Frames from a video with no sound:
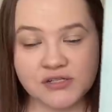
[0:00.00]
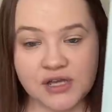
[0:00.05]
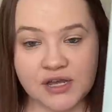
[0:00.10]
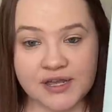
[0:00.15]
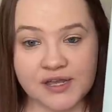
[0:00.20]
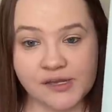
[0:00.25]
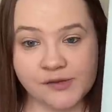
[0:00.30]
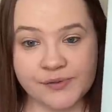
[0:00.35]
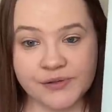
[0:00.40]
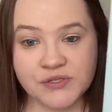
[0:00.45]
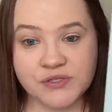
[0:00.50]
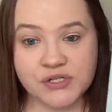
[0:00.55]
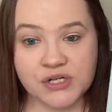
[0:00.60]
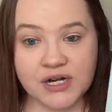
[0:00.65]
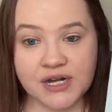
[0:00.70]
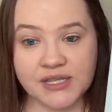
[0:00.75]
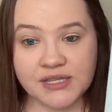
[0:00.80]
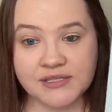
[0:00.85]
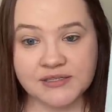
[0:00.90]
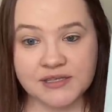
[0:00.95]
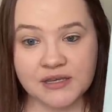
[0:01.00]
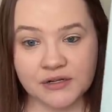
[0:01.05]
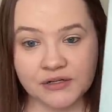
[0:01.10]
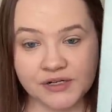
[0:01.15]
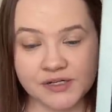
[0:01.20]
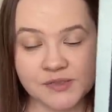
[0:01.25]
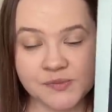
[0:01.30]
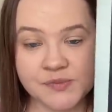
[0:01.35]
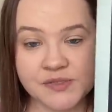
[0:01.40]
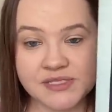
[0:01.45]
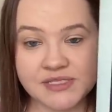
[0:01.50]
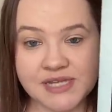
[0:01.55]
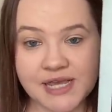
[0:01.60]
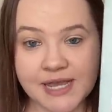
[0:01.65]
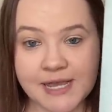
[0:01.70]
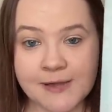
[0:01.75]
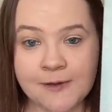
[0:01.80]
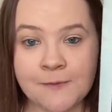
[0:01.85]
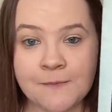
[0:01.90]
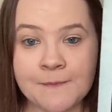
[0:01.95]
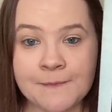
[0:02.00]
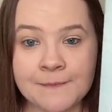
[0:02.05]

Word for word: talking about starting this on Christmas Day.